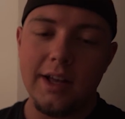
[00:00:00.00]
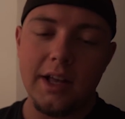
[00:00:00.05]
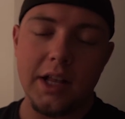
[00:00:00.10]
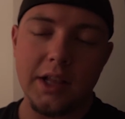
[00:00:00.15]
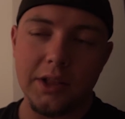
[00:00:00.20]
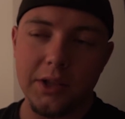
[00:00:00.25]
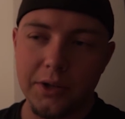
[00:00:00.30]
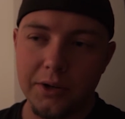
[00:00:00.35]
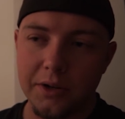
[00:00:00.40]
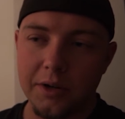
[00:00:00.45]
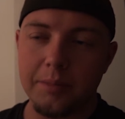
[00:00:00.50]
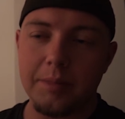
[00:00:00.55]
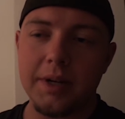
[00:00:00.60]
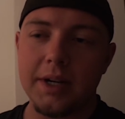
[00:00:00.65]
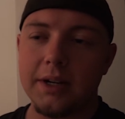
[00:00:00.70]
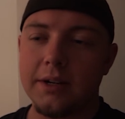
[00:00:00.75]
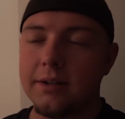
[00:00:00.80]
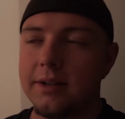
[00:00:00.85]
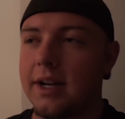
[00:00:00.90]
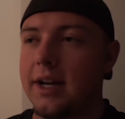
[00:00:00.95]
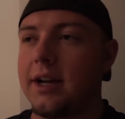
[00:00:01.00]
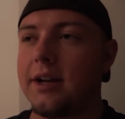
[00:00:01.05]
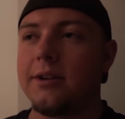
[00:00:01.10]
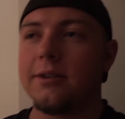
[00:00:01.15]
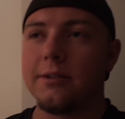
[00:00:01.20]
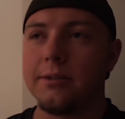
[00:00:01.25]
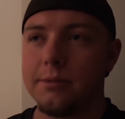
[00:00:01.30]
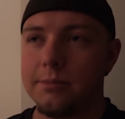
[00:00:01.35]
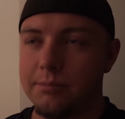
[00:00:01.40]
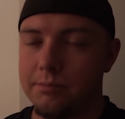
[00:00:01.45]
and learn about
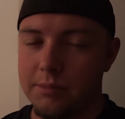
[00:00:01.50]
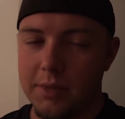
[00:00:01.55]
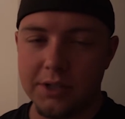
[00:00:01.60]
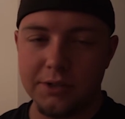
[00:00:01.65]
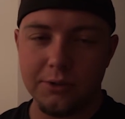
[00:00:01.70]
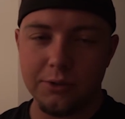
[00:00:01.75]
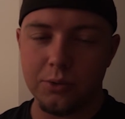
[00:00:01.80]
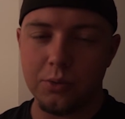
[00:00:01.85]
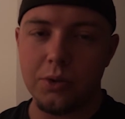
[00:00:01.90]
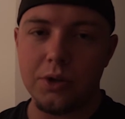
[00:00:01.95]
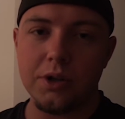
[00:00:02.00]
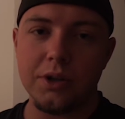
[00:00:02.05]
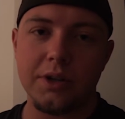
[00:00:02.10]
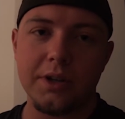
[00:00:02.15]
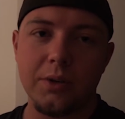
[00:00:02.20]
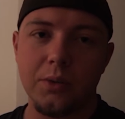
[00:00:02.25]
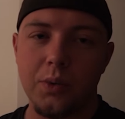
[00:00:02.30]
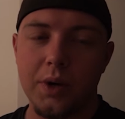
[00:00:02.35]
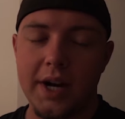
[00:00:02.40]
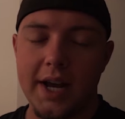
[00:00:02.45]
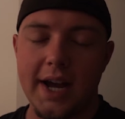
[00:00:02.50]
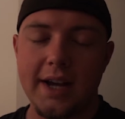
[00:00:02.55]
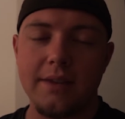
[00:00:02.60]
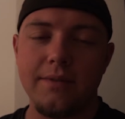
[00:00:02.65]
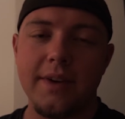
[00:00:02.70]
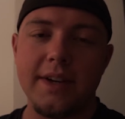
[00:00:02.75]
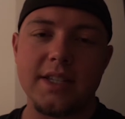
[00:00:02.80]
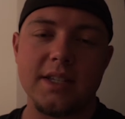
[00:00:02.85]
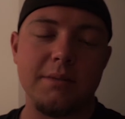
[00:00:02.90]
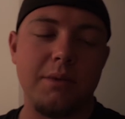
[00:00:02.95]
how muscles work and what
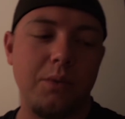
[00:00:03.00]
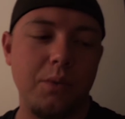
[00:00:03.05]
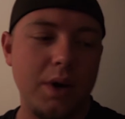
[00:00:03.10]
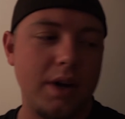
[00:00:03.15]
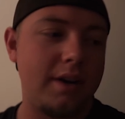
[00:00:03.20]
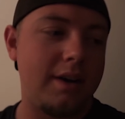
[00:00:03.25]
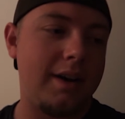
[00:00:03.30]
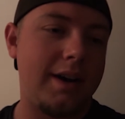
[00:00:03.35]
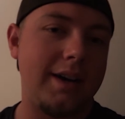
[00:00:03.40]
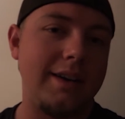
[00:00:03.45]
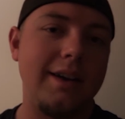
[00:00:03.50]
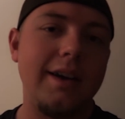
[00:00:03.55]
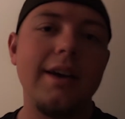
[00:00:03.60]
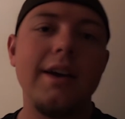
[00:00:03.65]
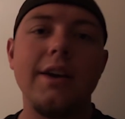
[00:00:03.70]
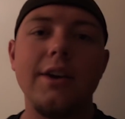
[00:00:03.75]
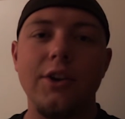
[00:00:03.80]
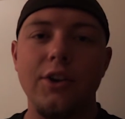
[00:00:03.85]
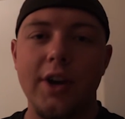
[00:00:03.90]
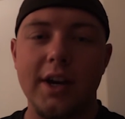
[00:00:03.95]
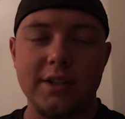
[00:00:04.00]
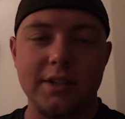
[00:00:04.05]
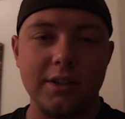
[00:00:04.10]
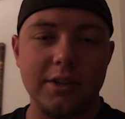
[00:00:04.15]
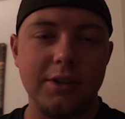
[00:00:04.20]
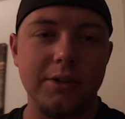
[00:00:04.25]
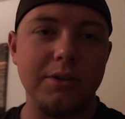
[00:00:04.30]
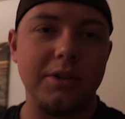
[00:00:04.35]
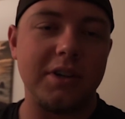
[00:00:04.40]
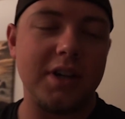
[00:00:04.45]
activates them and whatnot, you guys can
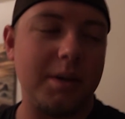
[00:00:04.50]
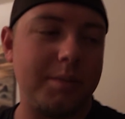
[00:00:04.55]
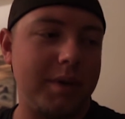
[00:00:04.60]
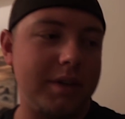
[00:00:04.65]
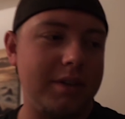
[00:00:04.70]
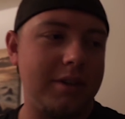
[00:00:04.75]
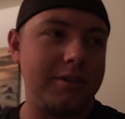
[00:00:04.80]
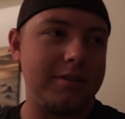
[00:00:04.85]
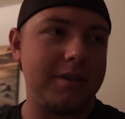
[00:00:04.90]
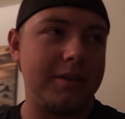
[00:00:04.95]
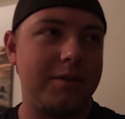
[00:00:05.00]
go look up on those.